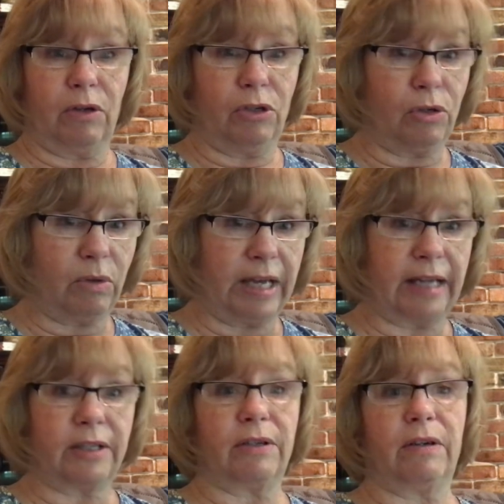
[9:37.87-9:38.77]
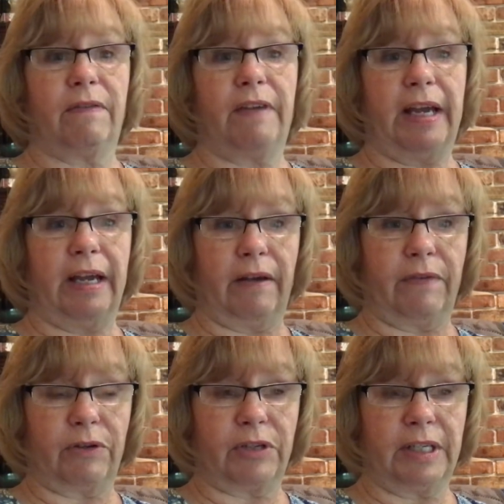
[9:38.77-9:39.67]
do that survey
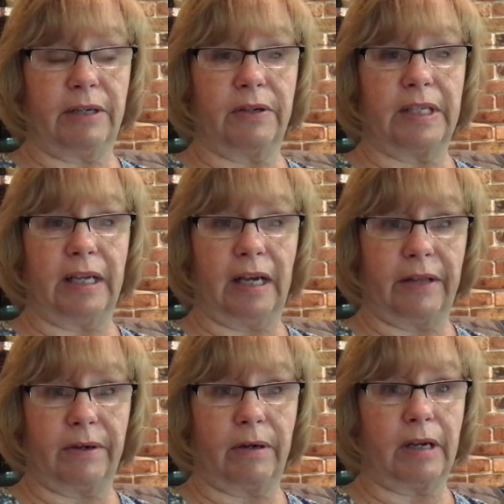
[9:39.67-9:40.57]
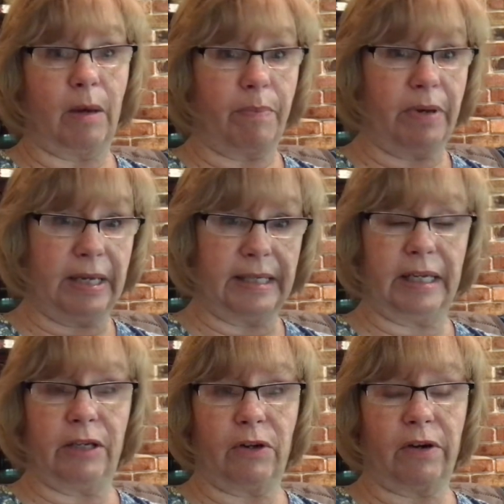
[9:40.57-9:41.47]
of your sitters, other companies
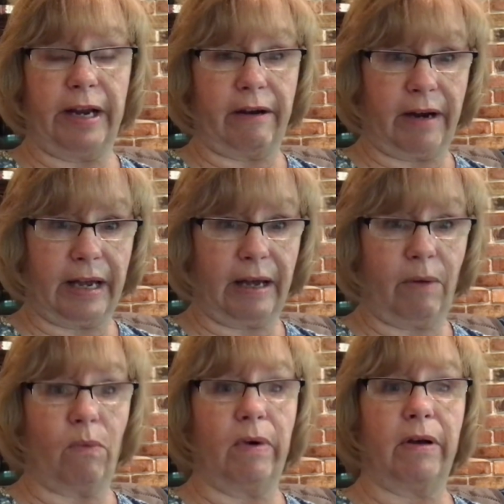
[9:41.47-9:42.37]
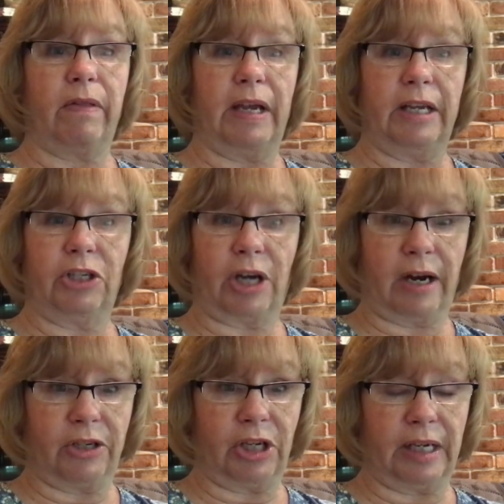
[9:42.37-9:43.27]
in your area. What are they
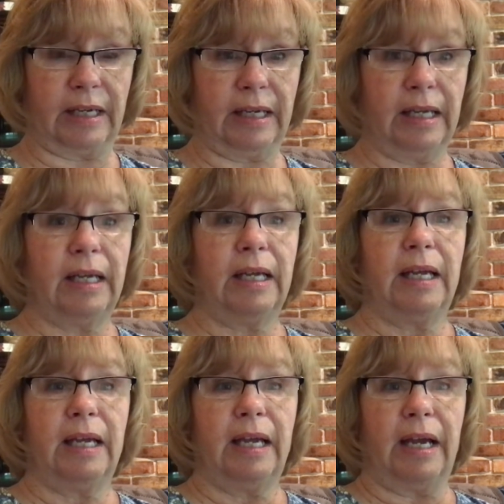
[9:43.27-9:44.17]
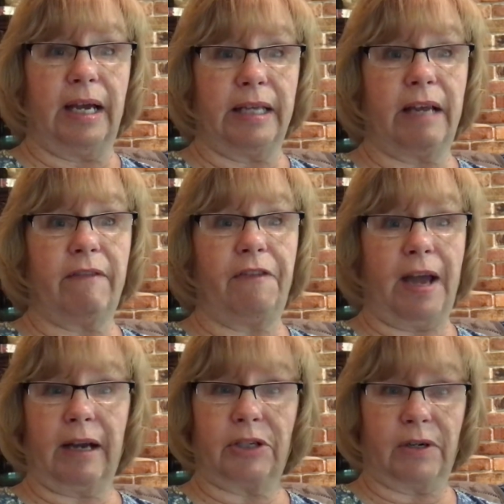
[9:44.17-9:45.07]
charging? And then
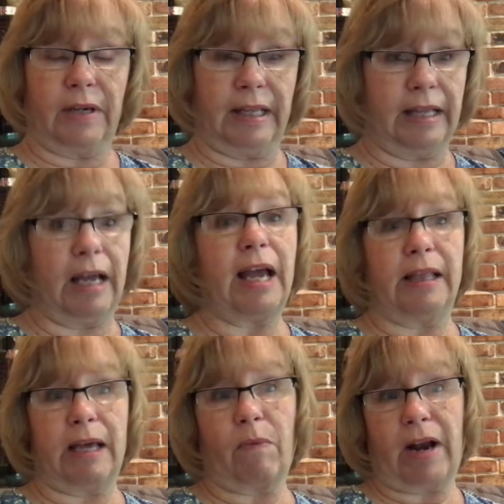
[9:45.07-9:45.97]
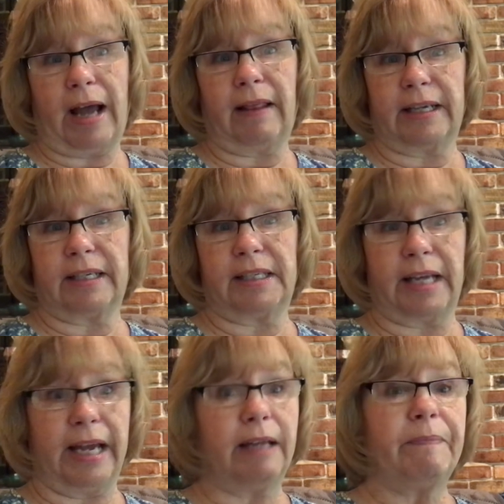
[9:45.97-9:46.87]
factor in and then what I like to
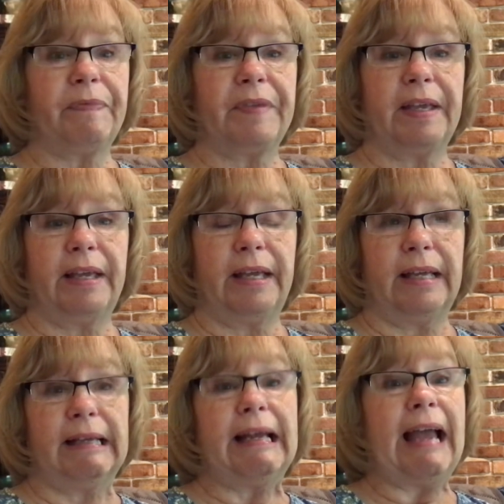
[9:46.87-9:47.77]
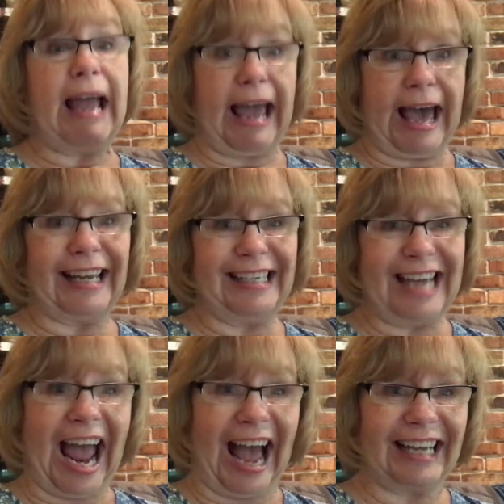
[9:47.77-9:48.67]
say, add
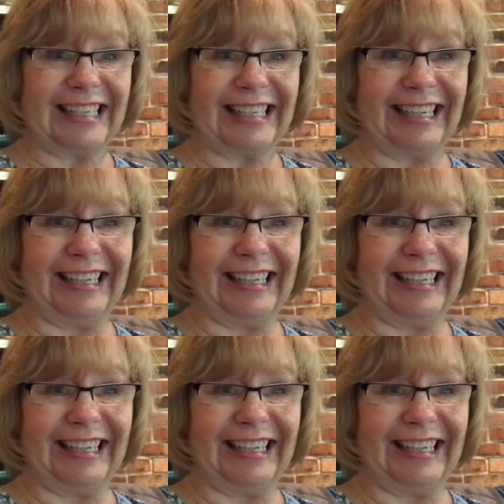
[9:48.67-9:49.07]
tax.